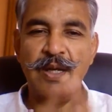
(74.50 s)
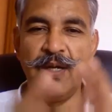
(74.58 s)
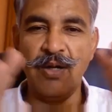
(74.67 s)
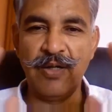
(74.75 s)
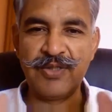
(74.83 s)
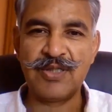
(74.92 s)

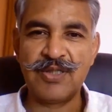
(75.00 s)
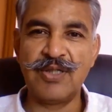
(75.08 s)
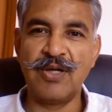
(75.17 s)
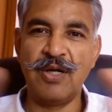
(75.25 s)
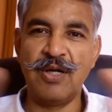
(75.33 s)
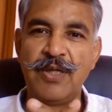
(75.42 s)
Not just
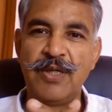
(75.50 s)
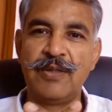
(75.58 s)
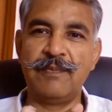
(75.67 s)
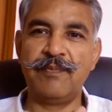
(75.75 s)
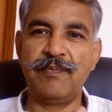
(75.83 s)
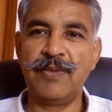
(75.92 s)
in government,
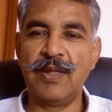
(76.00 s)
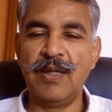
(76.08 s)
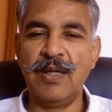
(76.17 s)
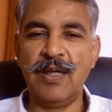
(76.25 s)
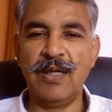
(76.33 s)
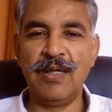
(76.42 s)

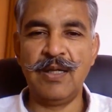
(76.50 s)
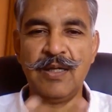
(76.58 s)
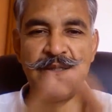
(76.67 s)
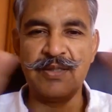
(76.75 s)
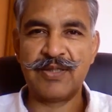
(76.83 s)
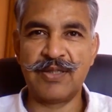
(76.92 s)
in
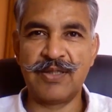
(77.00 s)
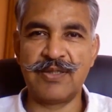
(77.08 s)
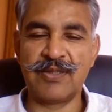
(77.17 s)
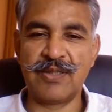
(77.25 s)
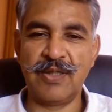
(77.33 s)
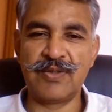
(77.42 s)
other
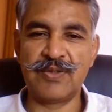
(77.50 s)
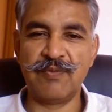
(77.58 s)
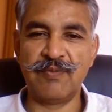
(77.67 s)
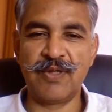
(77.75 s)
sectors also.